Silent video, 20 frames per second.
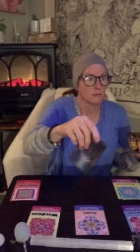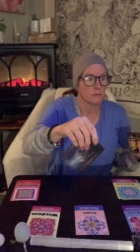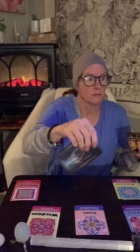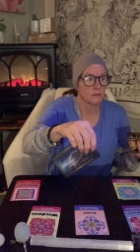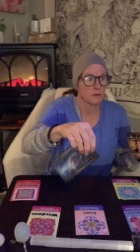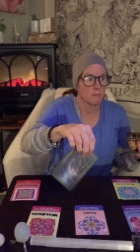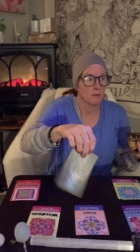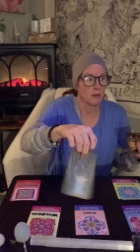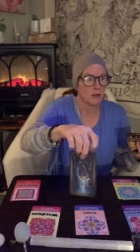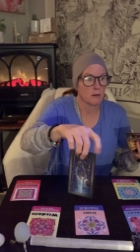
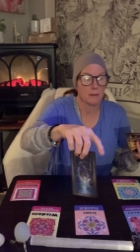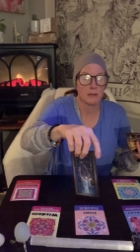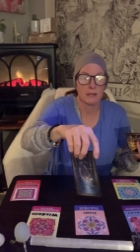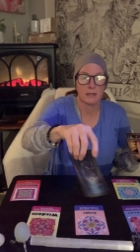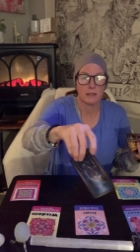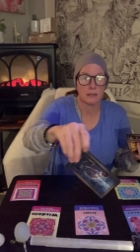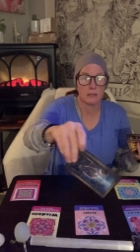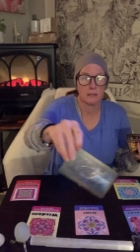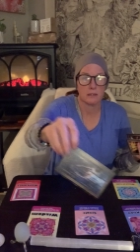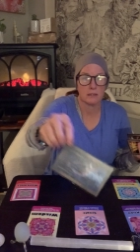There might have been
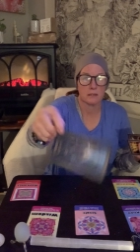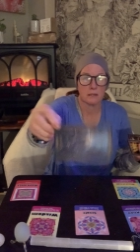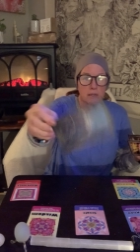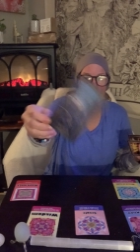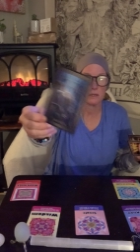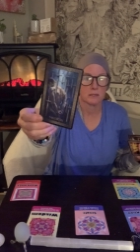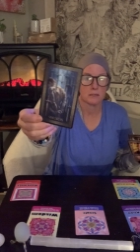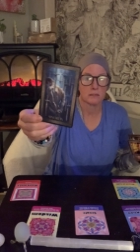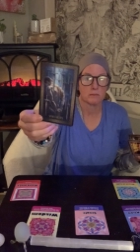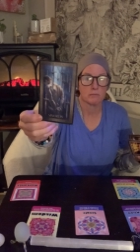an ending,
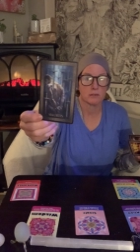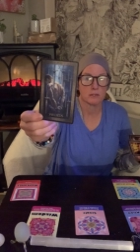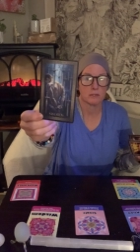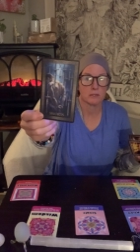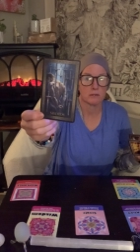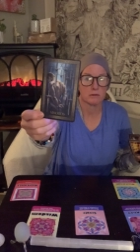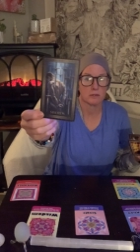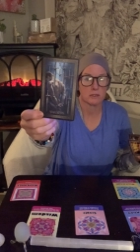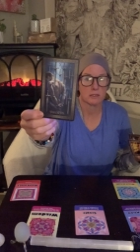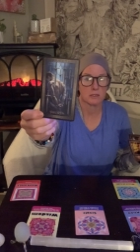guys, but
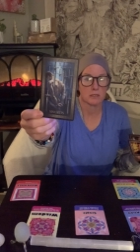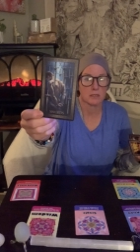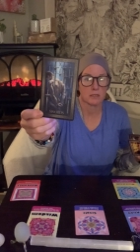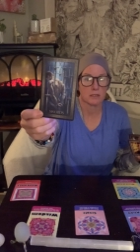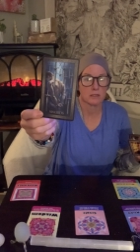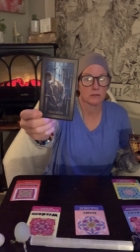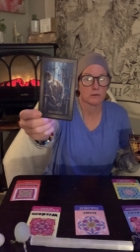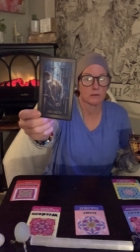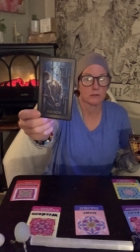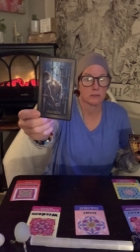there was
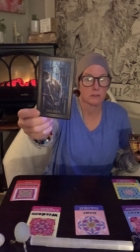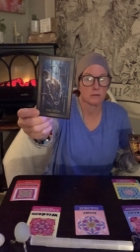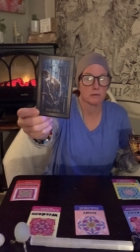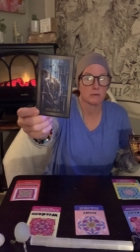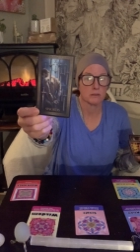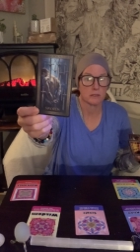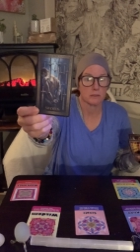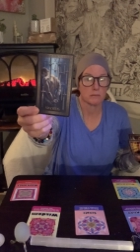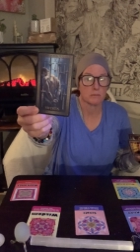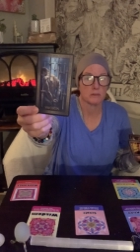were There
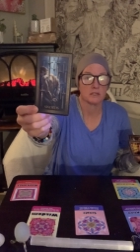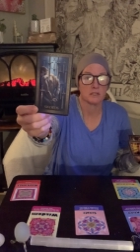was some